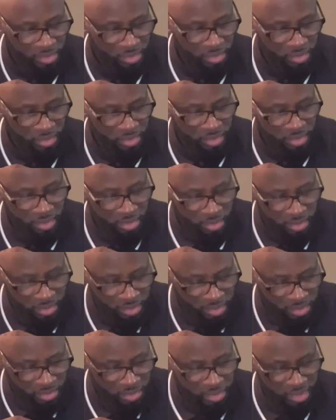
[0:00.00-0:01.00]
Come
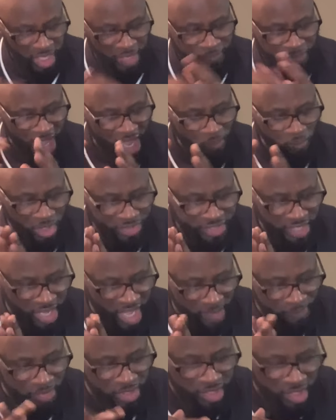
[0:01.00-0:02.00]
on. If that was to
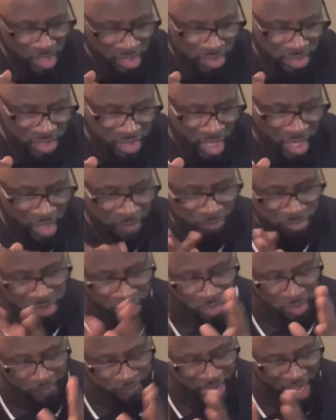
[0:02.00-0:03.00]
happen here, uh,
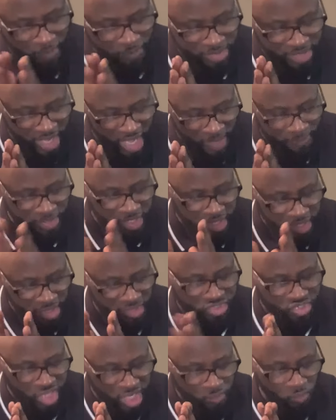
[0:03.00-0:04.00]
no, if that were to happen, he
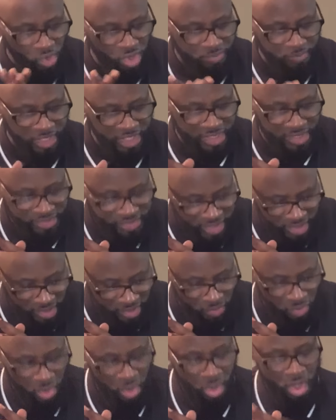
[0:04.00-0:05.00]
or she would be
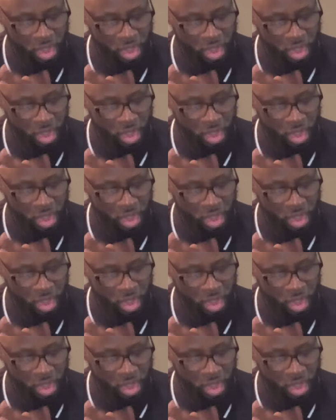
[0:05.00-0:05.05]
condemned.